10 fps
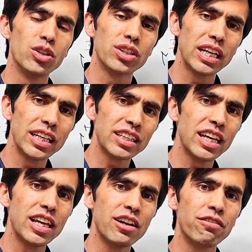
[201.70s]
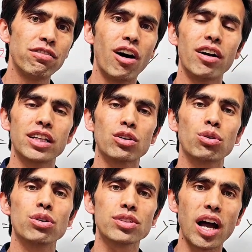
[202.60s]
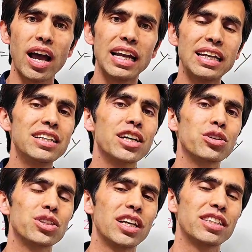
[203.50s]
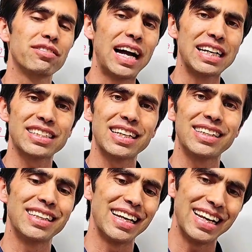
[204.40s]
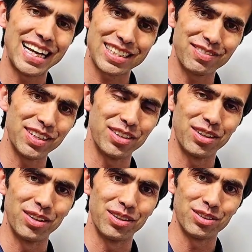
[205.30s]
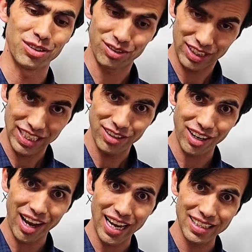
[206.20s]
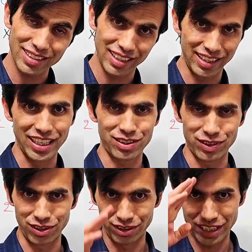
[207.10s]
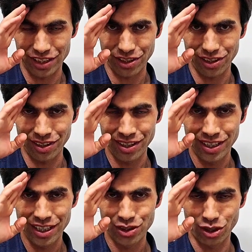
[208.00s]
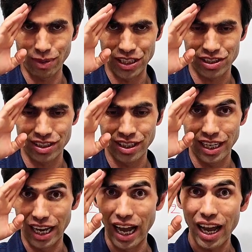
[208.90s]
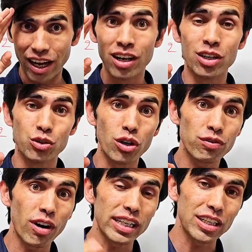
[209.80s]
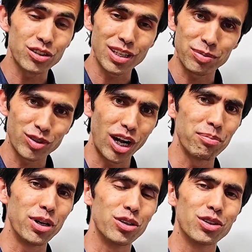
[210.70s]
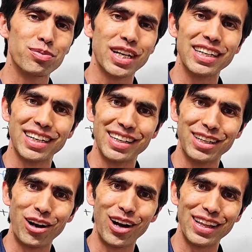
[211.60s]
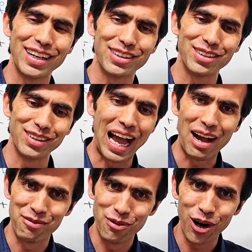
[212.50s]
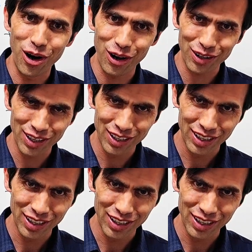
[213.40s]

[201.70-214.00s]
utility for the quasi-linear utility function in the next video. So see you guys in the next video. Thank you so much. Don't forget to subscribe my YouTube channel in order to have more